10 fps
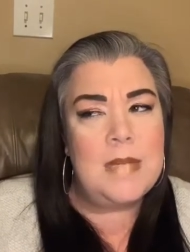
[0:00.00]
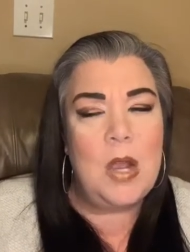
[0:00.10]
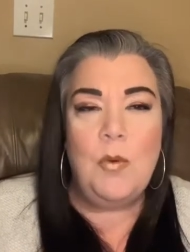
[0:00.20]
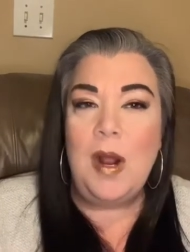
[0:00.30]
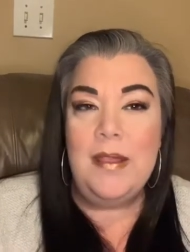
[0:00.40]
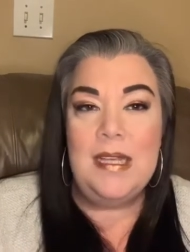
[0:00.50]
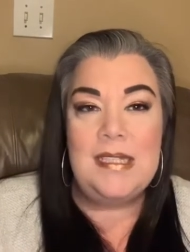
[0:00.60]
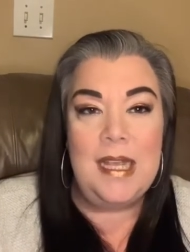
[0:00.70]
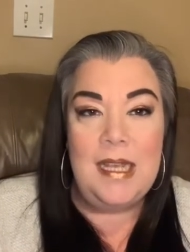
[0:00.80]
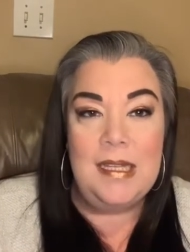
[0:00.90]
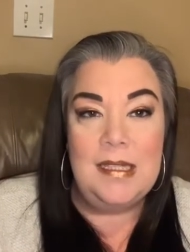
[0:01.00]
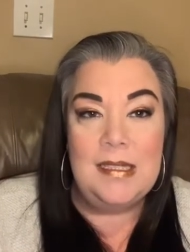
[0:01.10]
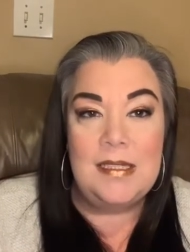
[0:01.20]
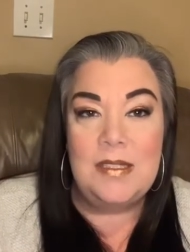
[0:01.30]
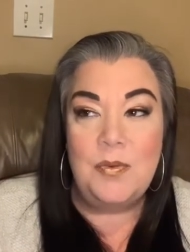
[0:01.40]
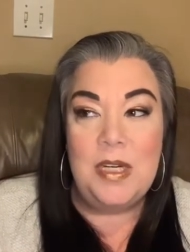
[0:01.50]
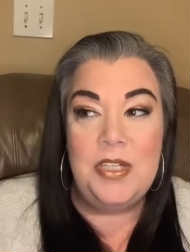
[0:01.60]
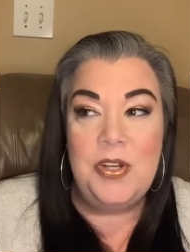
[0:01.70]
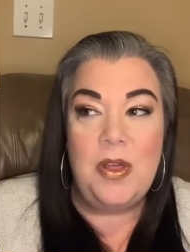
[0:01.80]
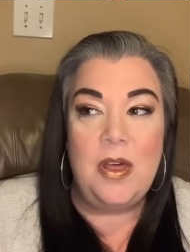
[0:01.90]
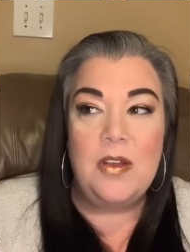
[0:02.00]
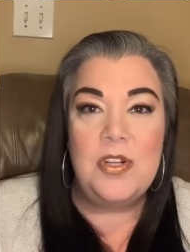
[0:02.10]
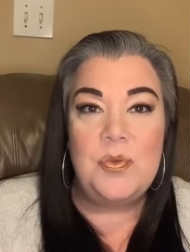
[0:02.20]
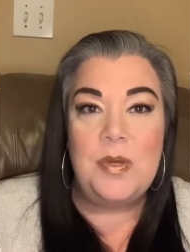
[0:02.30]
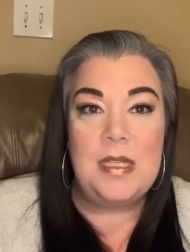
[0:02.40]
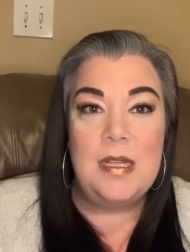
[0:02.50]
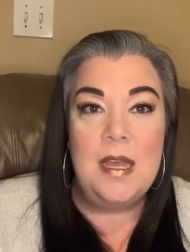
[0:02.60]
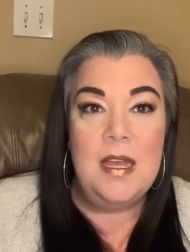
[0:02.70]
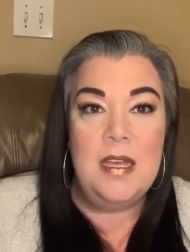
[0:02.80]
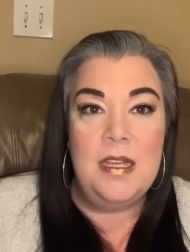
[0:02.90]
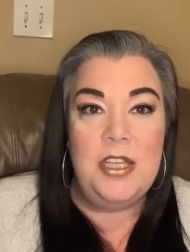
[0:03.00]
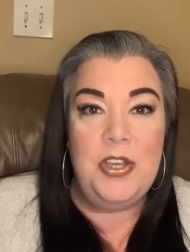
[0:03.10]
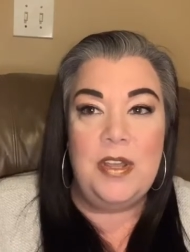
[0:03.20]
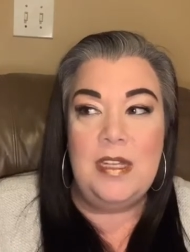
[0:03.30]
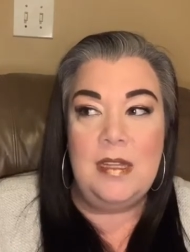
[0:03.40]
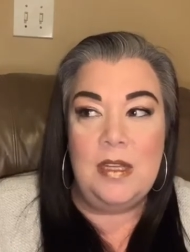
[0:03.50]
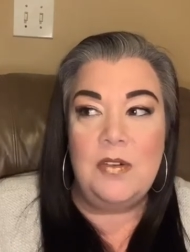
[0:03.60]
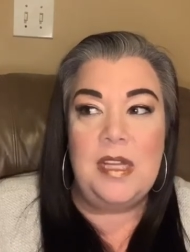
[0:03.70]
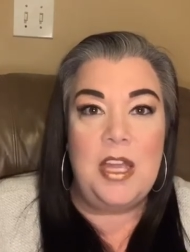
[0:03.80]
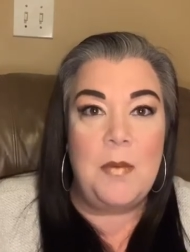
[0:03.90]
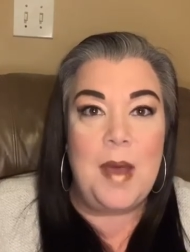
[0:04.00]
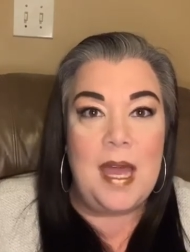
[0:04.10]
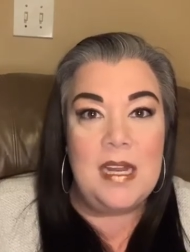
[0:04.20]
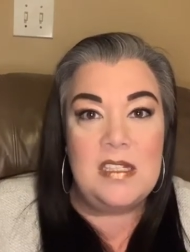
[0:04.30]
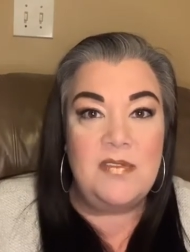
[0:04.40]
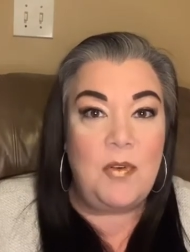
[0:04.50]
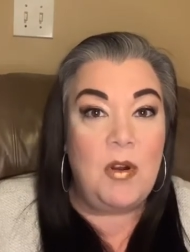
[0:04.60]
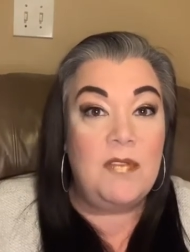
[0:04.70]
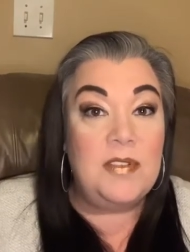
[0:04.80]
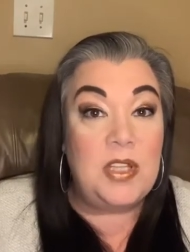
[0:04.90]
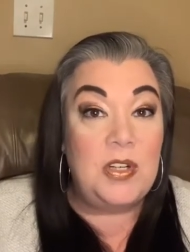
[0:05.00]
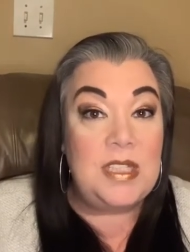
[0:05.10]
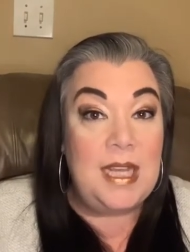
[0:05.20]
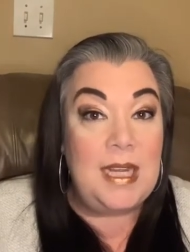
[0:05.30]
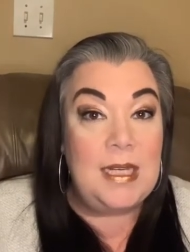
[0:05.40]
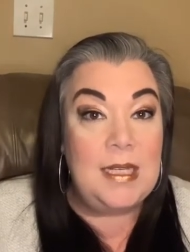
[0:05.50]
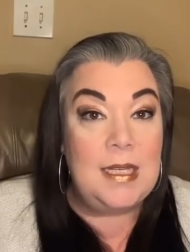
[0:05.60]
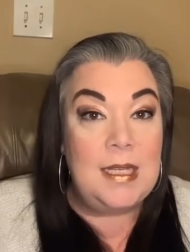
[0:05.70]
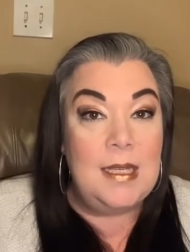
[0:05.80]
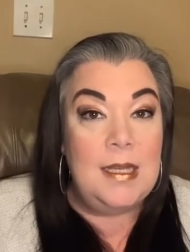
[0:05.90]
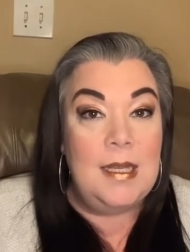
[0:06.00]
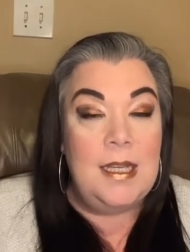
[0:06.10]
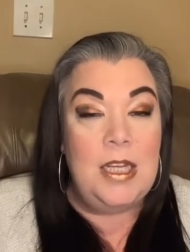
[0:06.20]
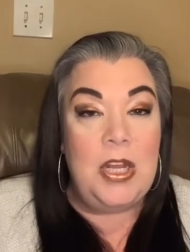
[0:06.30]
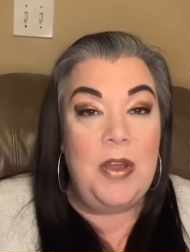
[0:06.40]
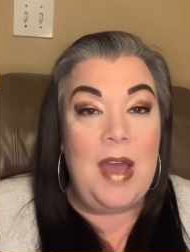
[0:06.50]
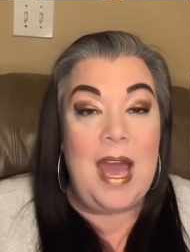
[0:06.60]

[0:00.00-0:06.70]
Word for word: why are they saying it's $22 when you can literally go buy it at Sephora for 13 You know,